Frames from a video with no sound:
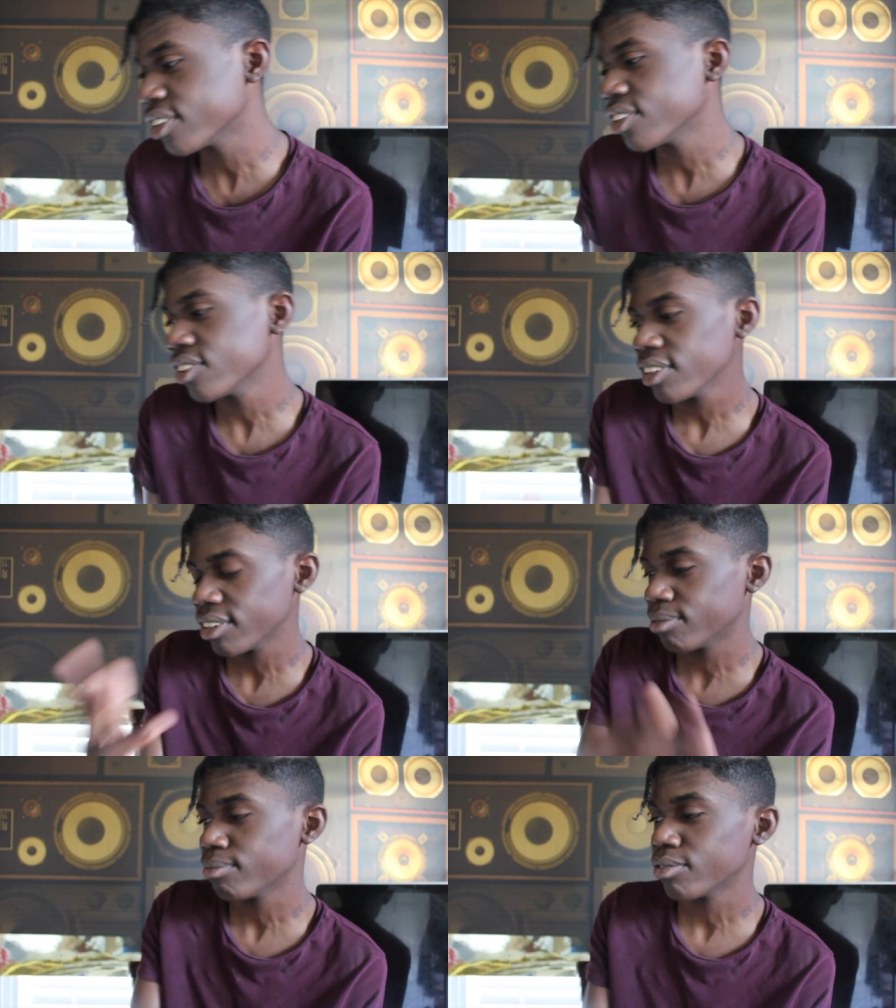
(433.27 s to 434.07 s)
and this
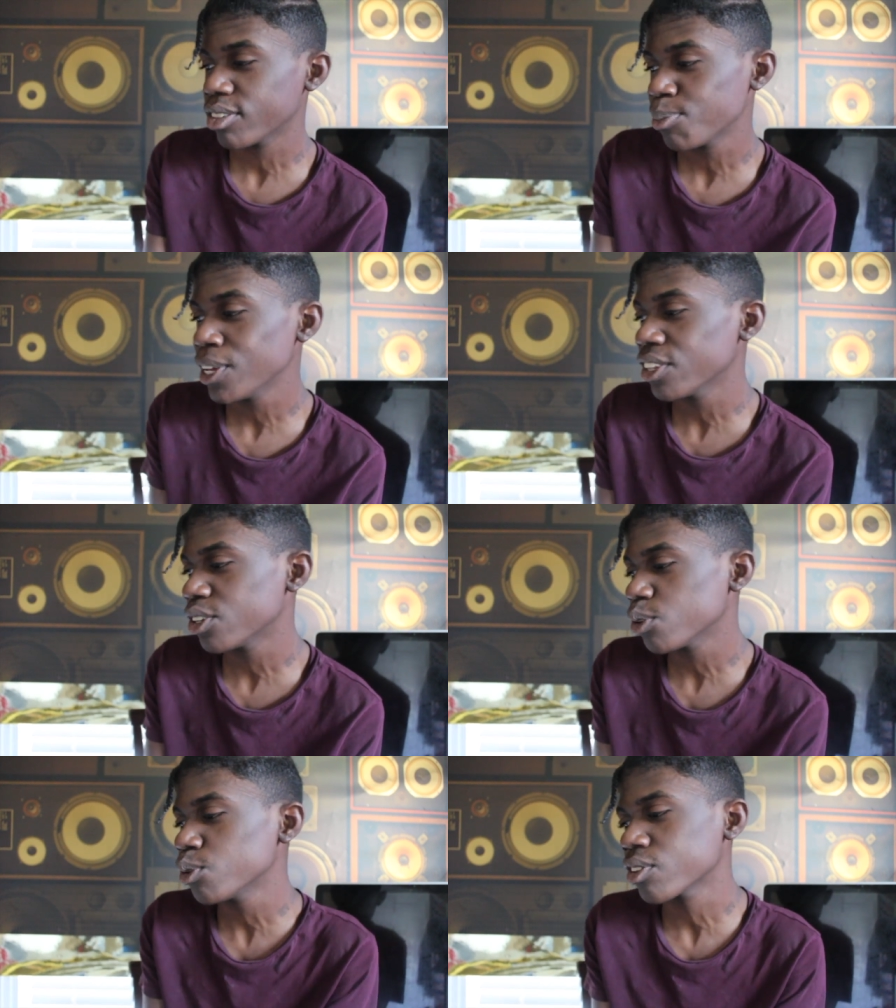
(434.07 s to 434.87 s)
nigga speaking
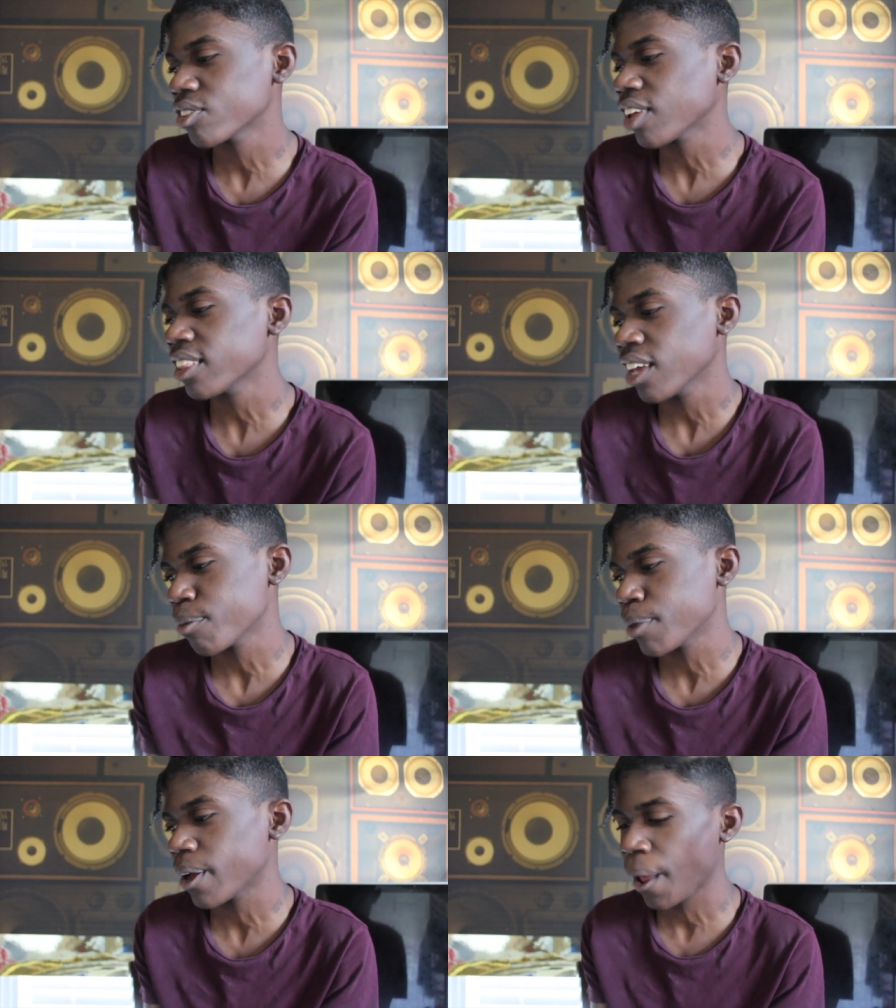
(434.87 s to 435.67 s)
the truth, because, like,
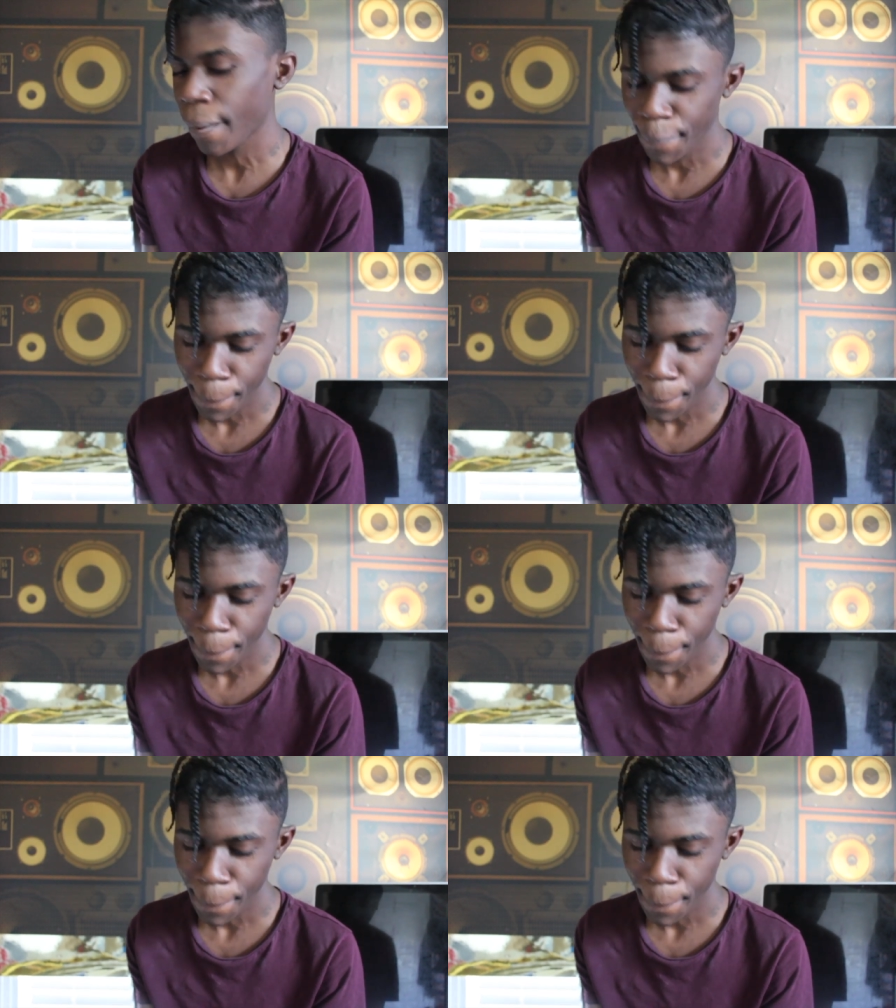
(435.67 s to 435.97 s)
think about it.